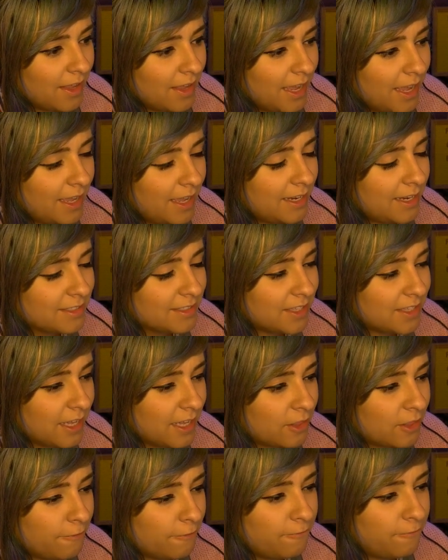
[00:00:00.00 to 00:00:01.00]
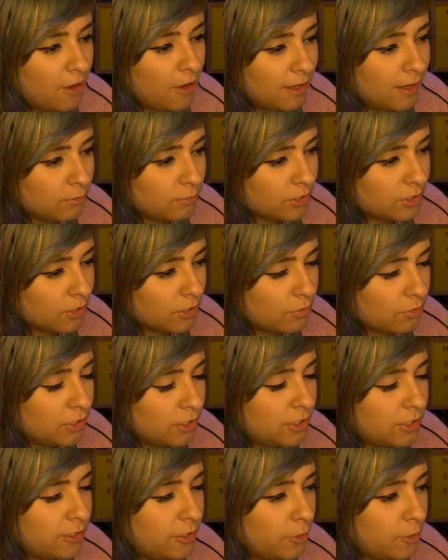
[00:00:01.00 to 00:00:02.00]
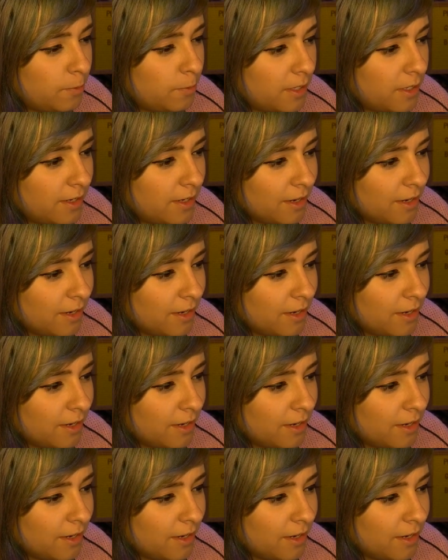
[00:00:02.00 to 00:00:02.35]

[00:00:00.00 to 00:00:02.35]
And his, like, the font was so stupid.